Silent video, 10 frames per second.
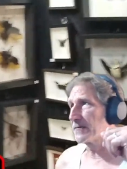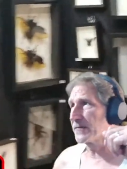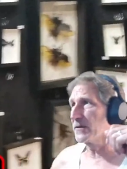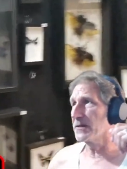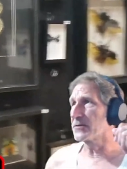
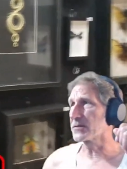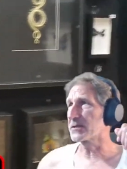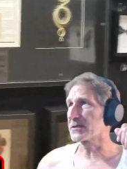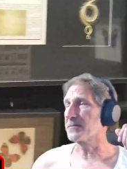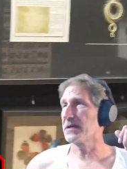few
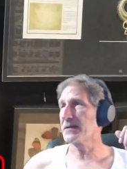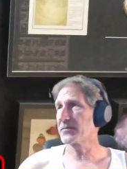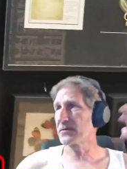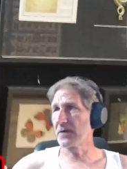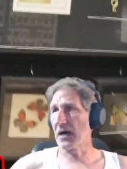interested
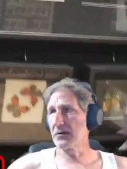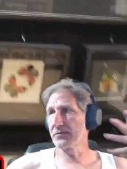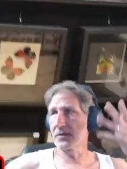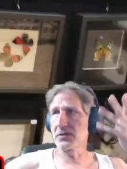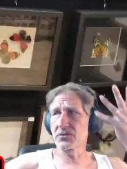people.
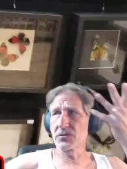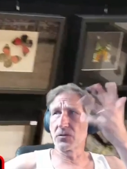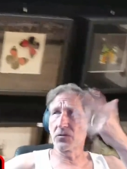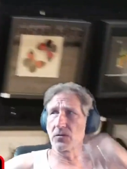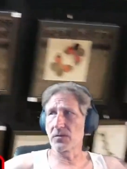I'll
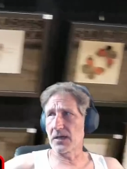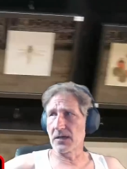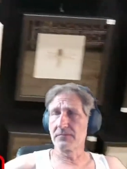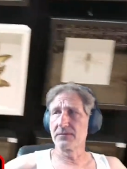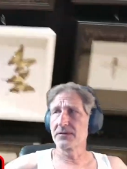
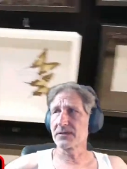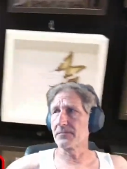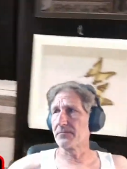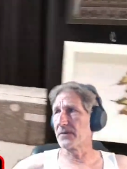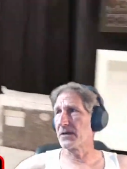show some